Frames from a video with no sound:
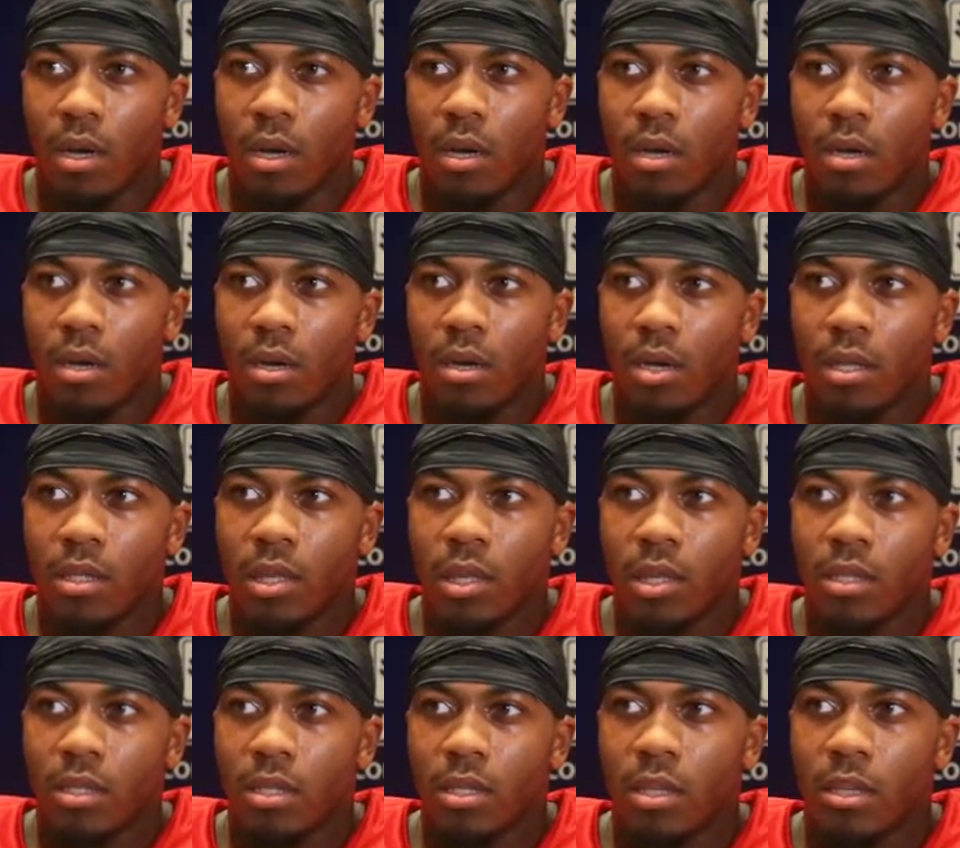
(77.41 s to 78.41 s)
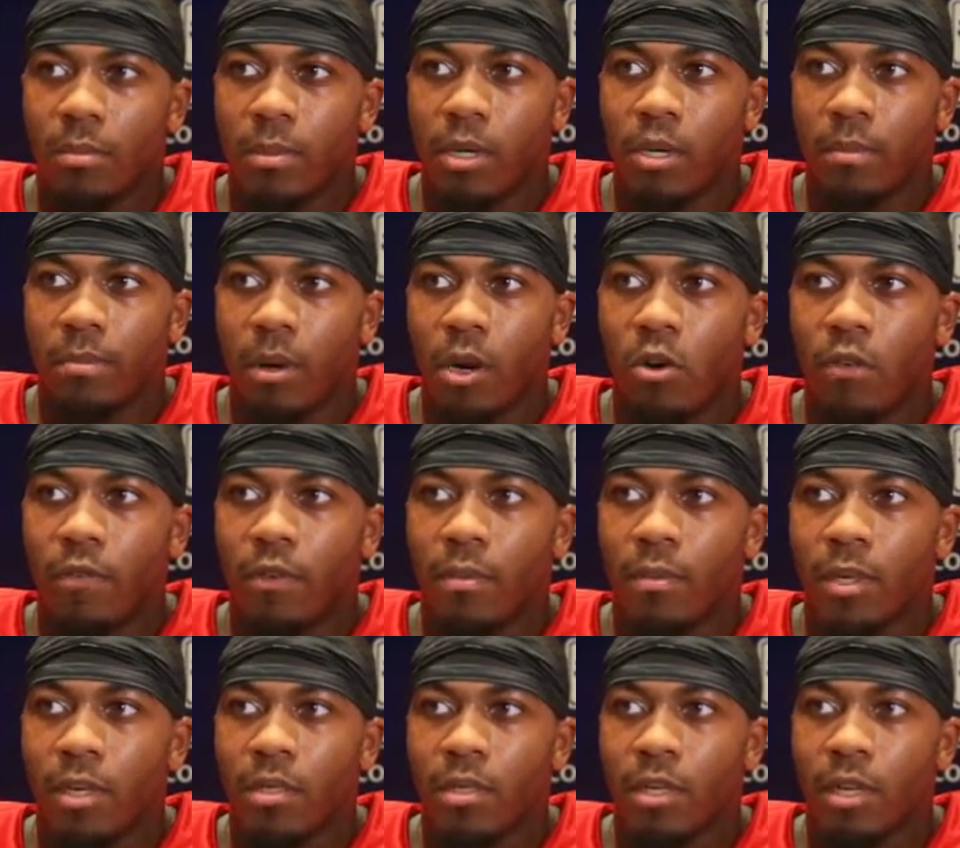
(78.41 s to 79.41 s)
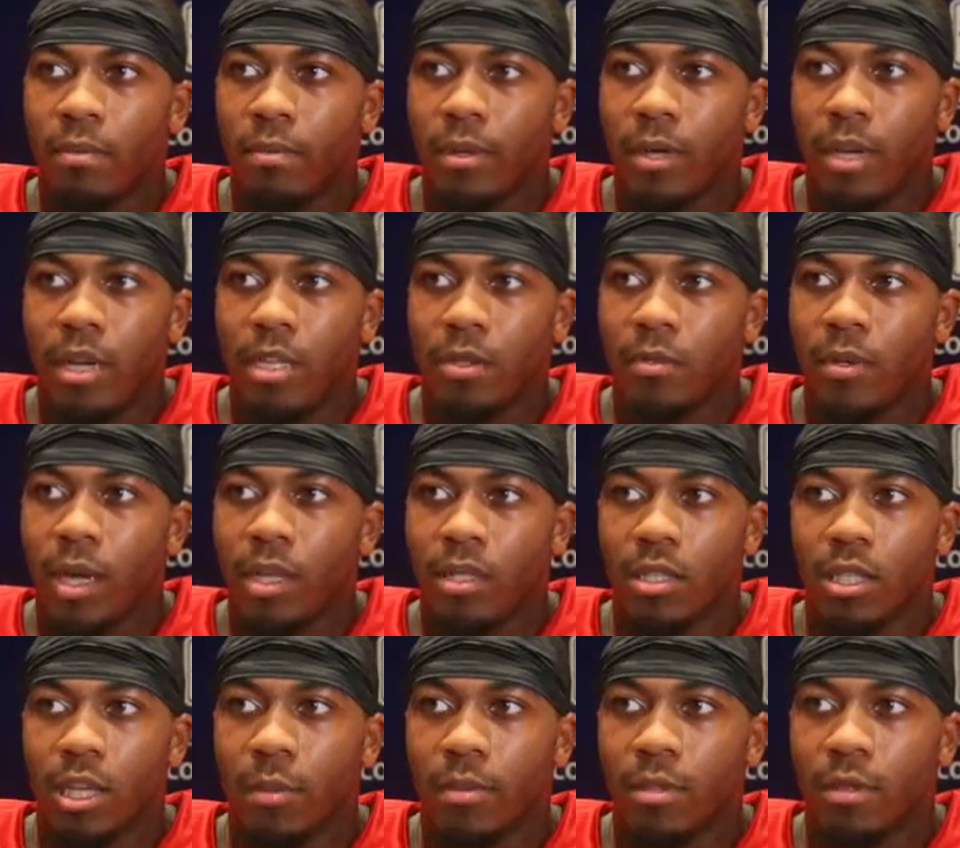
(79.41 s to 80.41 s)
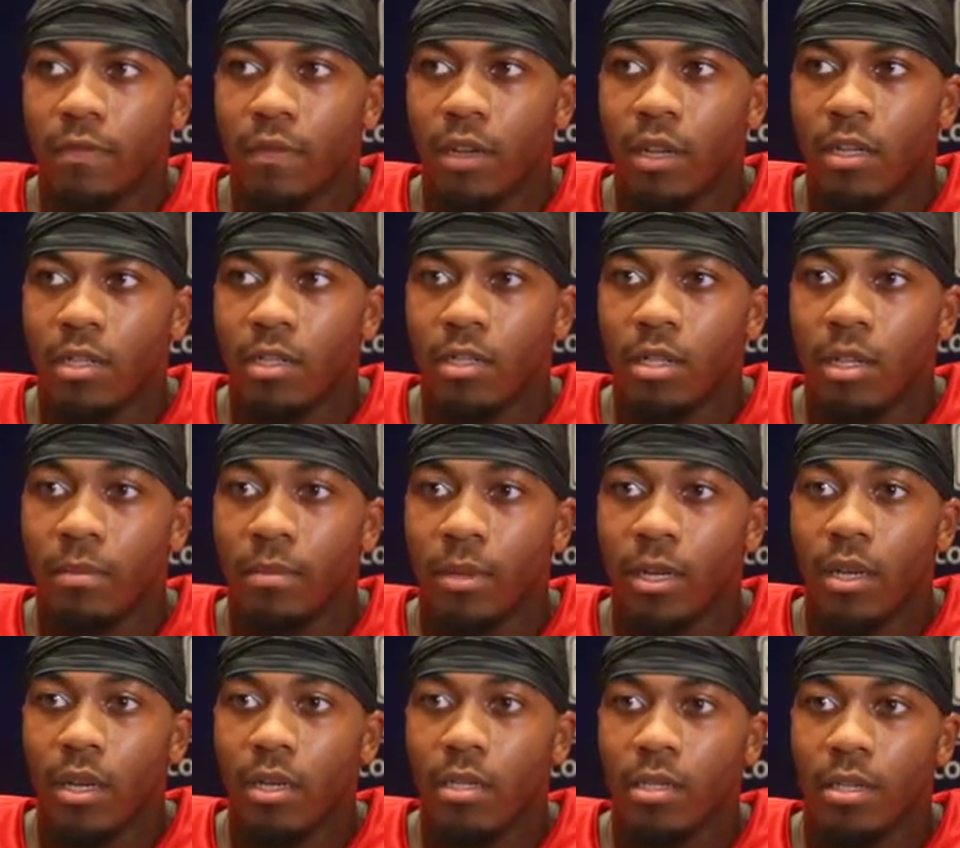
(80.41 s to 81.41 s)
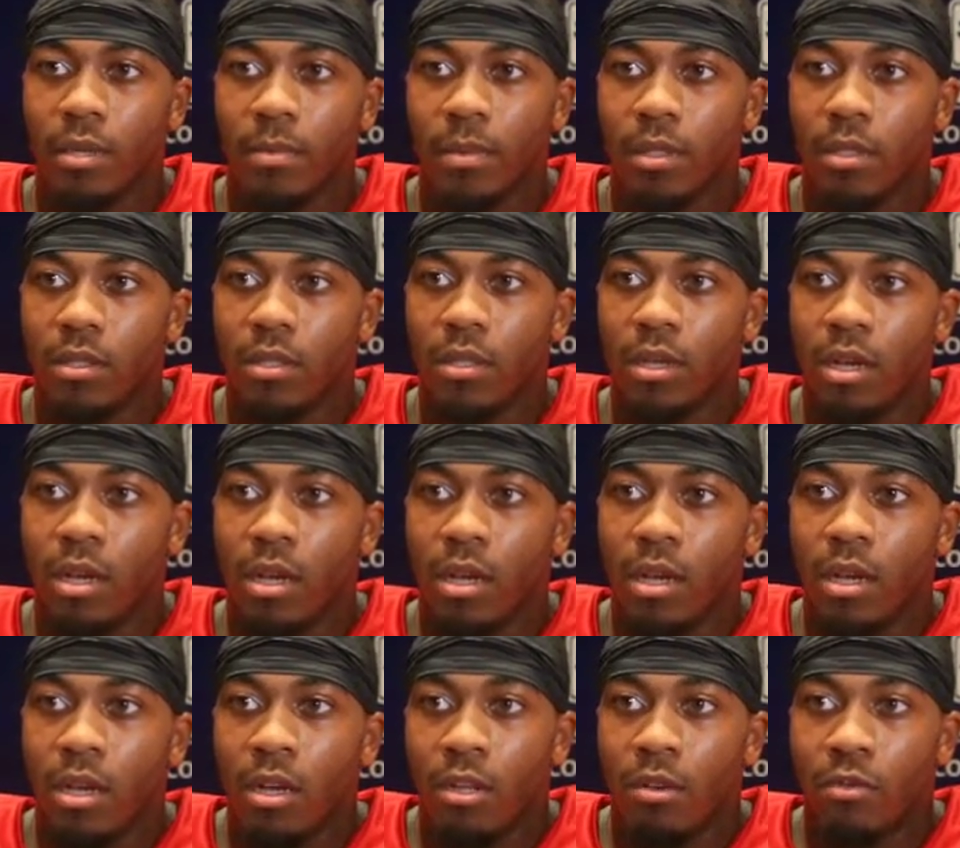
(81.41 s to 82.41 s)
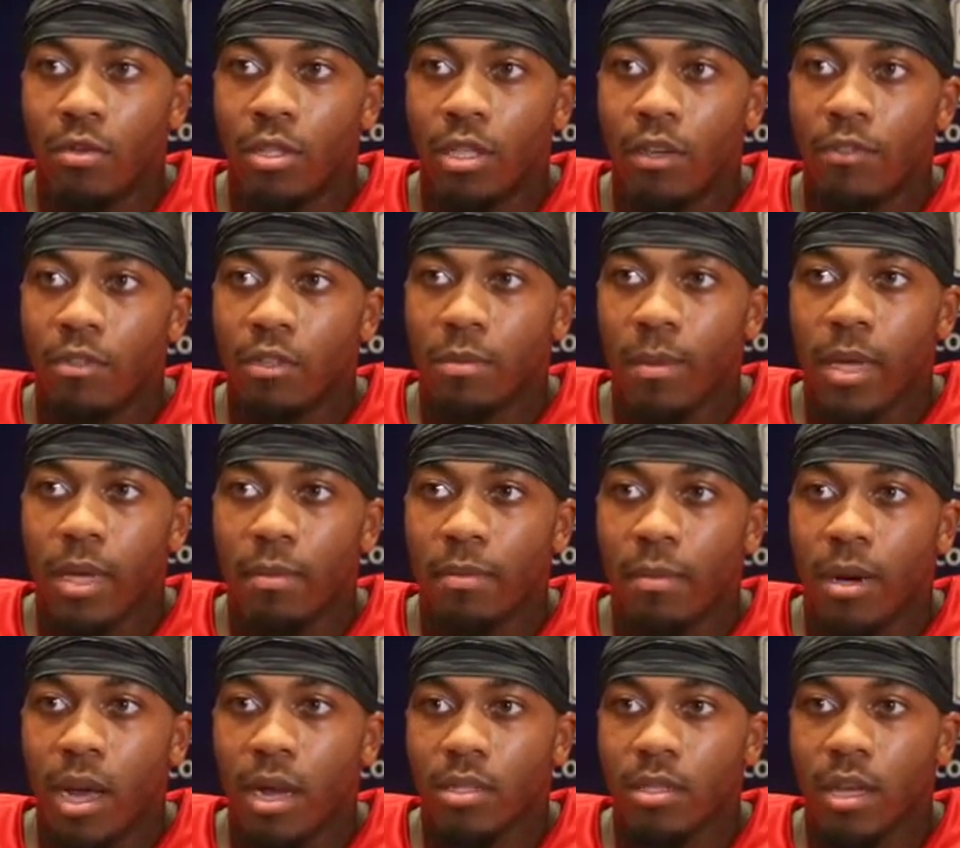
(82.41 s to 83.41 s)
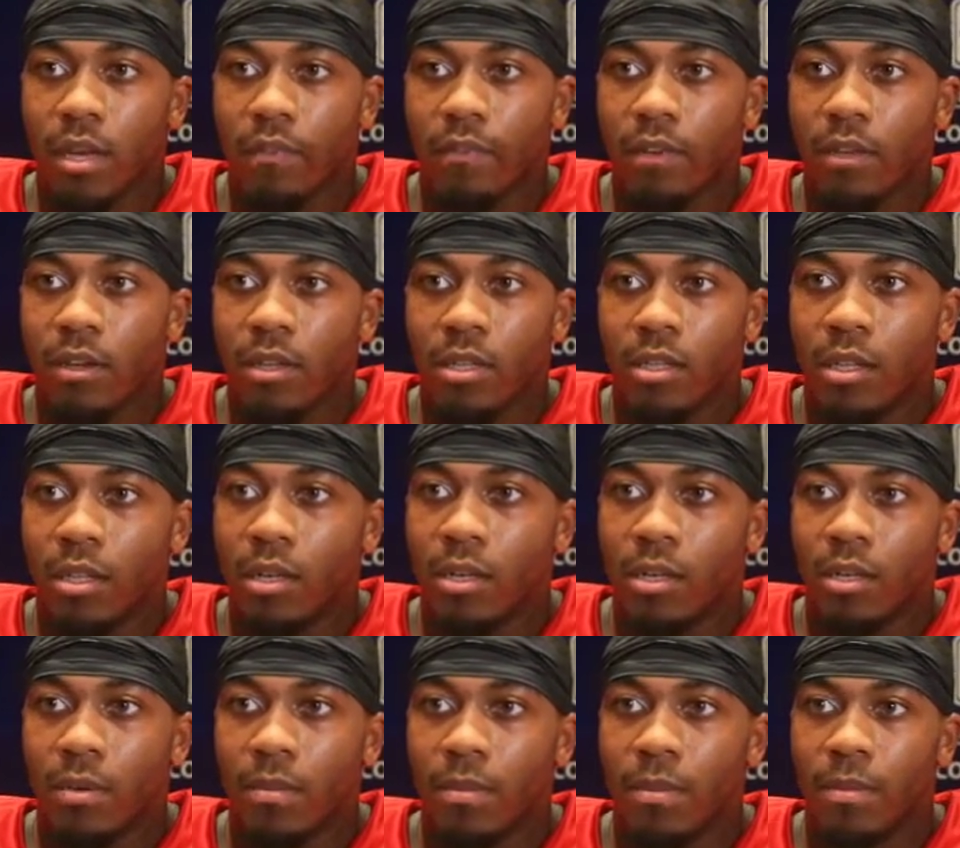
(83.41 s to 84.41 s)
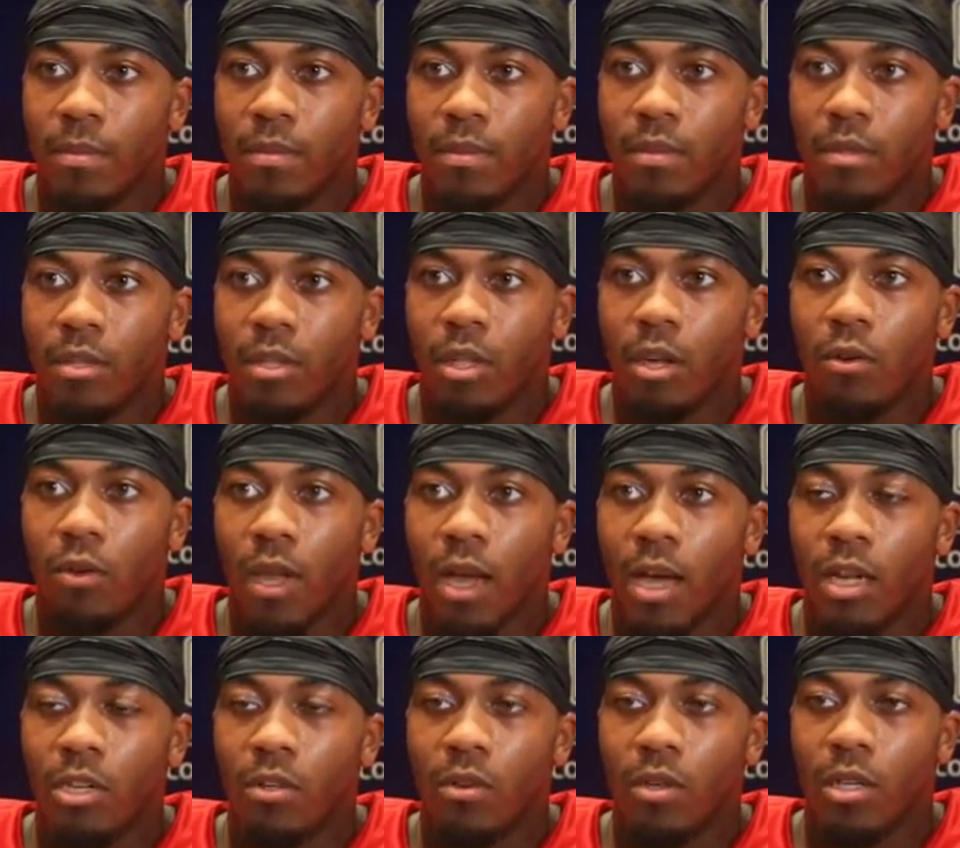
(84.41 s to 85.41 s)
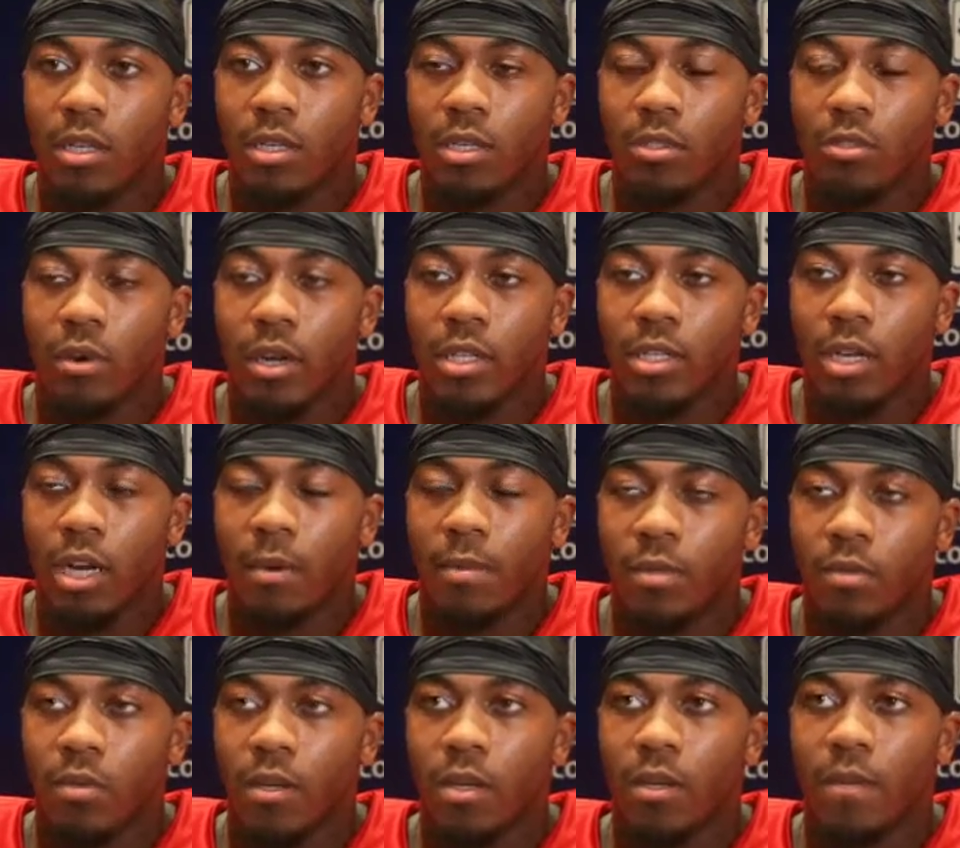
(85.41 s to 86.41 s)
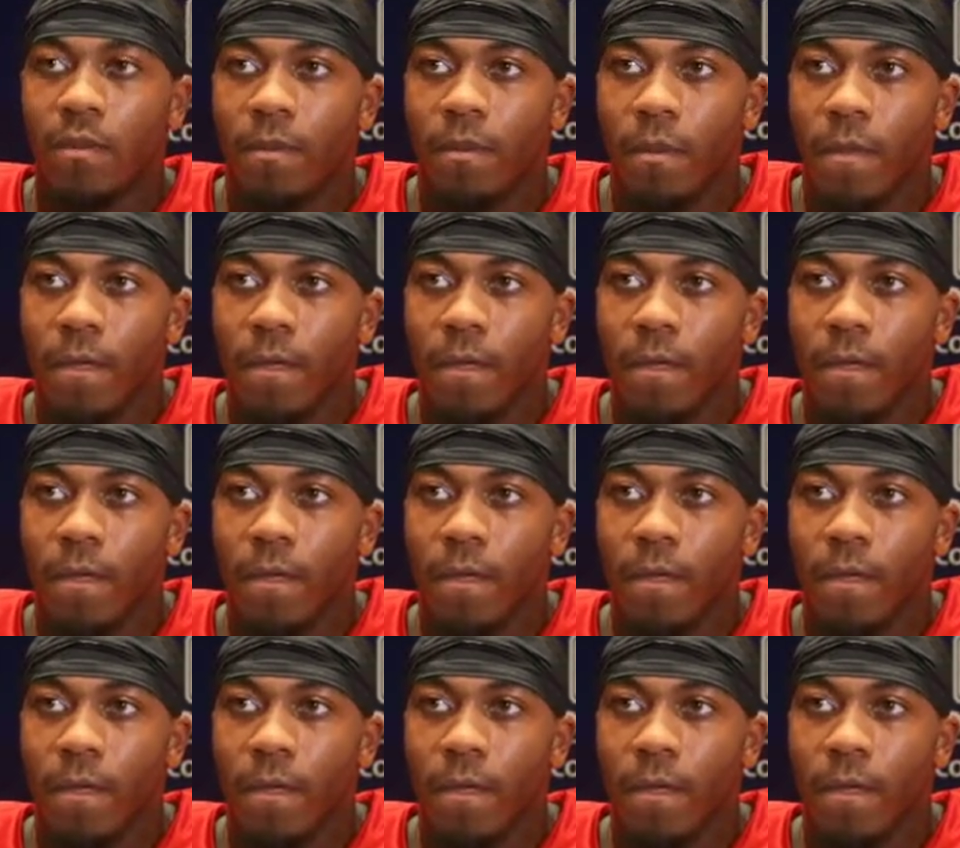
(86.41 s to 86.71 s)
I think it's a little bit of both. I mean, some plays we got the numbers advantage, and some plays, I mean, receivers are making blocks downfield, and the O-line doing a great job as well.